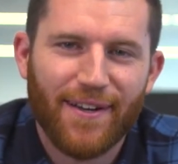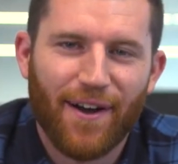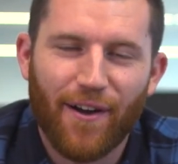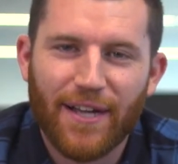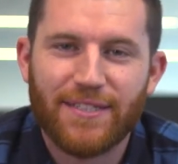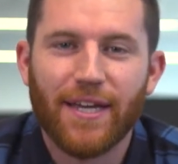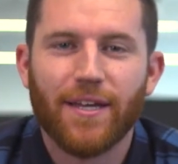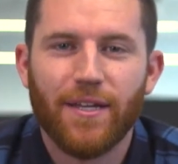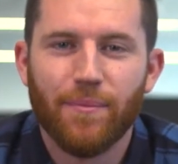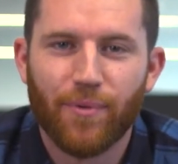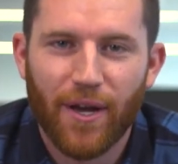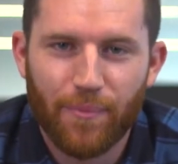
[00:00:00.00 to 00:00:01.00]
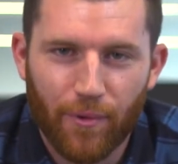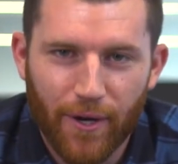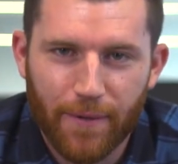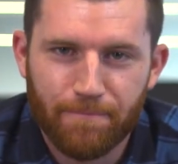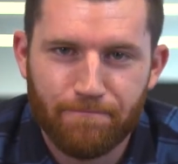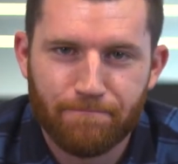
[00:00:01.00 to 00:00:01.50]
All right, take a deep breath,
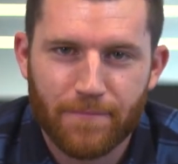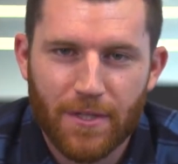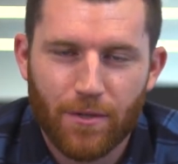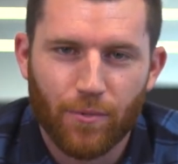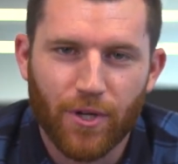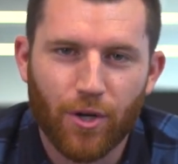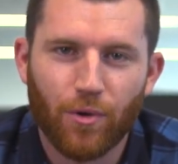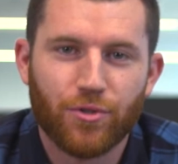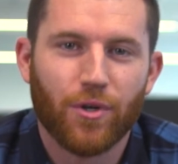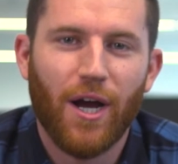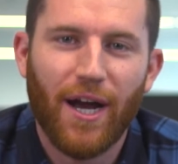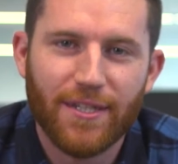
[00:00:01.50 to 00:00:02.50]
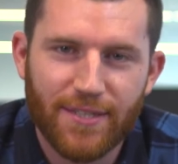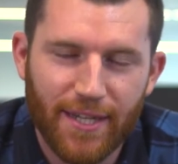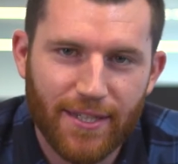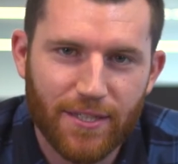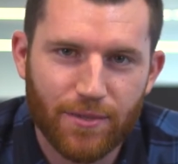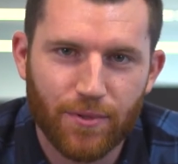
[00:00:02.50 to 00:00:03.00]
Morgan. We're going to go into our hot
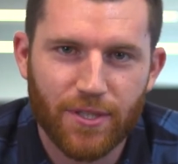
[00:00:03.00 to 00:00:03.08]
takes,